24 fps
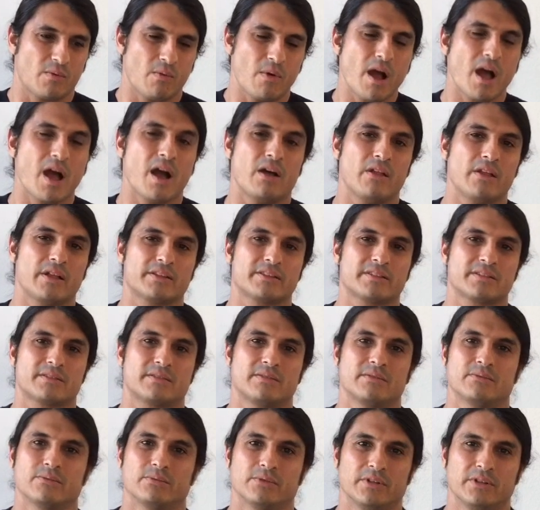wow, that's
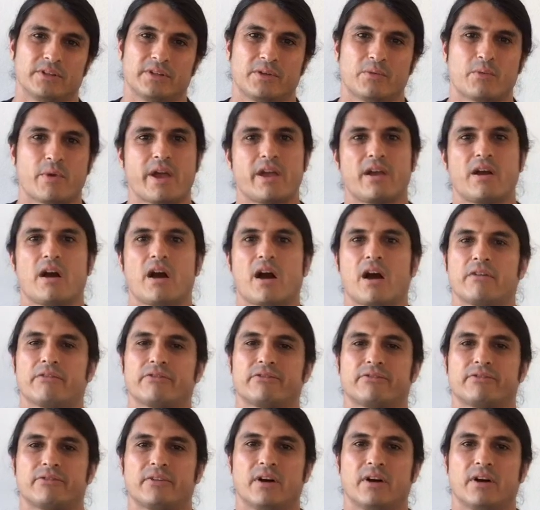really way off.